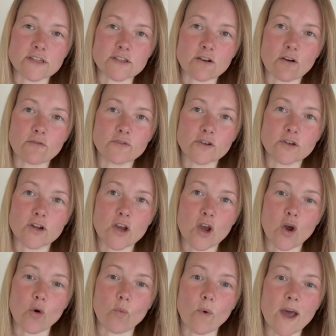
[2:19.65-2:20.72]
is often
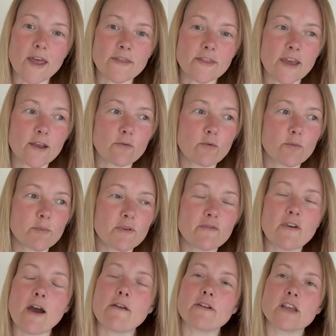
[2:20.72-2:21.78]
when they will be
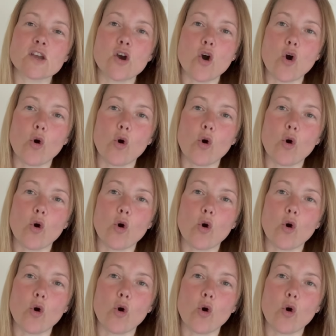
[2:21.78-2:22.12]
very